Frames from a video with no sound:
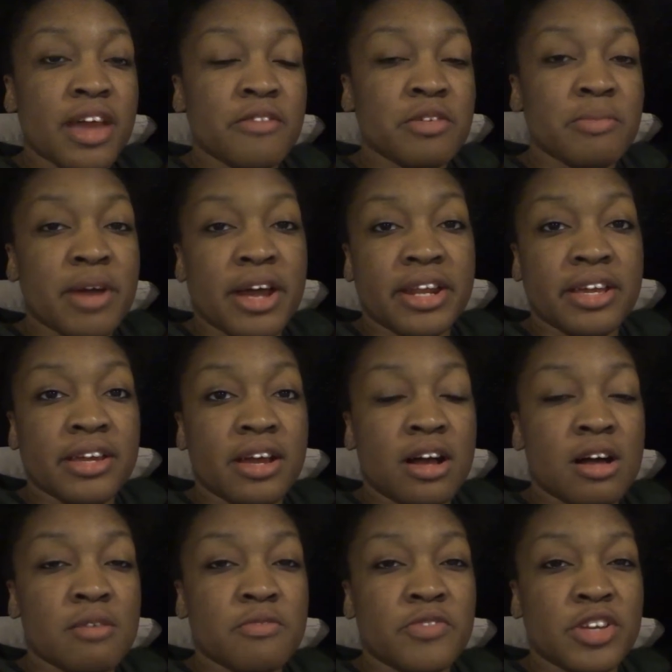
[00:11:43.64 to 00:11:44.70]
Everybody
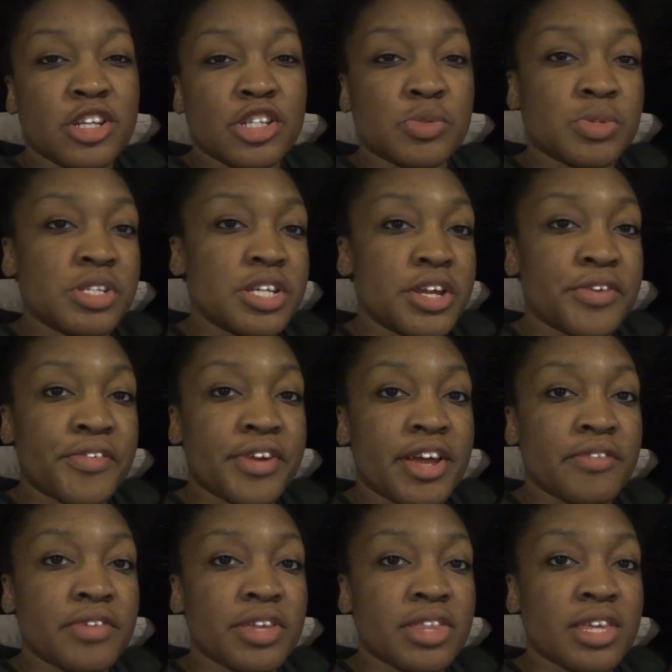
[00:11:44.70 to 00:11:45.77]
um, finished with dinner and
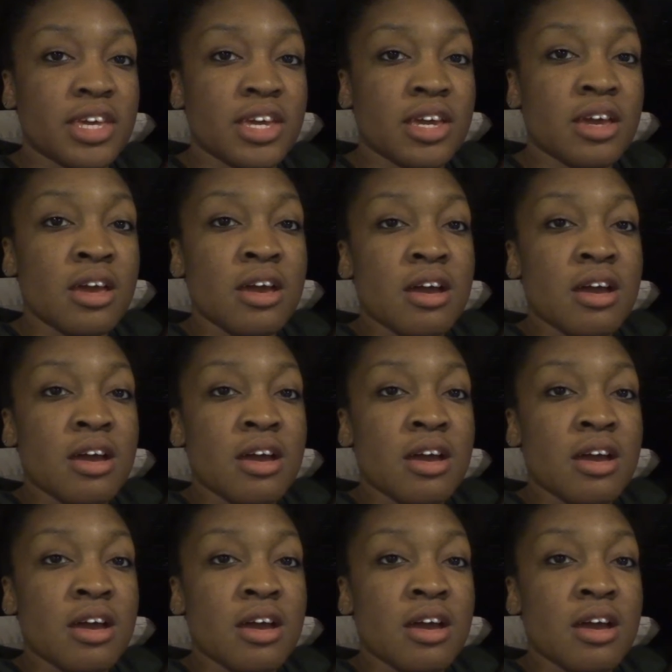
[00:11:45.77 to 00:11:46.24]
everything.